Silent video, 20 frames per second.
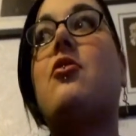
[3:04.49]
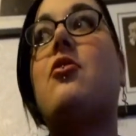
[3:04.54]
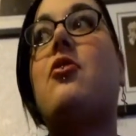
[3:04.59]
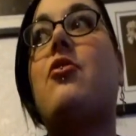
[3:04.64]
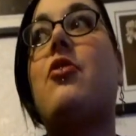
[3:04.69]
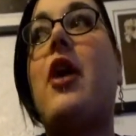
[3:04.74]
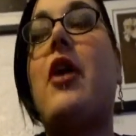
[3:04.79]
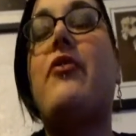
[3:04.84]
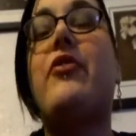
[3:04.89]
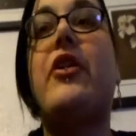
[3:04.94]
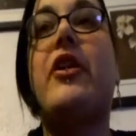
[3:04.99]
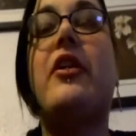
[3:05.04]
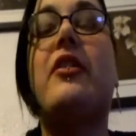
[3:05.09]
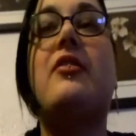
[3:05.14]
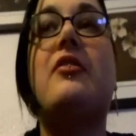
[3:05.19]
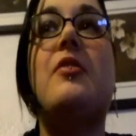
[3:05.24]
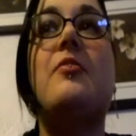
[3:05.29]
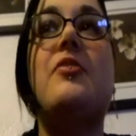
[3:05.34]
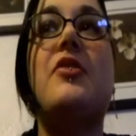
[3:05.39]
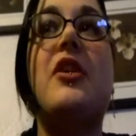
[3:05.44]
traffic,
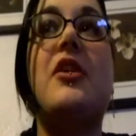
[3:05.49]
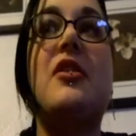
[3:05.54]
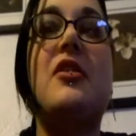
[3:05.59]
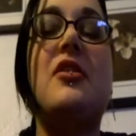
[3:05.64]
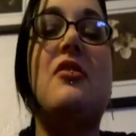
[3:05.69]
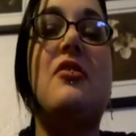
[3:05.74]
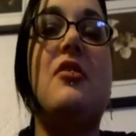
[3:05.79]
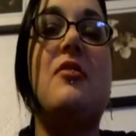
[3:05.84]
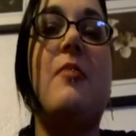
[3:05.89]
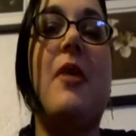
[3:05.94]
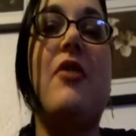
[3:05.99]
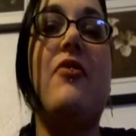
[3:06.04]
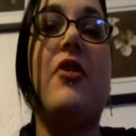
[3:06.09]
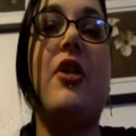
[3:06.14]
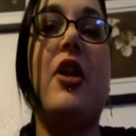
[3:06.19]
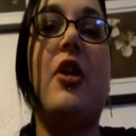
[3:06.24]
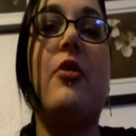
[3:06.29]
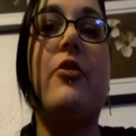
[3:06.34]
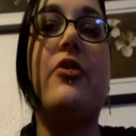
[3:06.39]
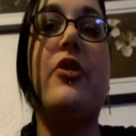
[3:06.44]
it seems like, is in my
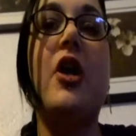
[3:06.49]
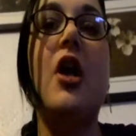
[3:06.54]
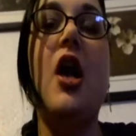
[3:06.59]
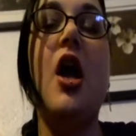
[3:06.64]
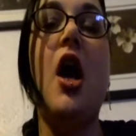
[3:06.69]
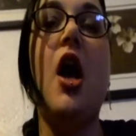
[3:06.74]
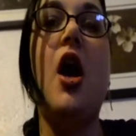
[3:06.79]
videos,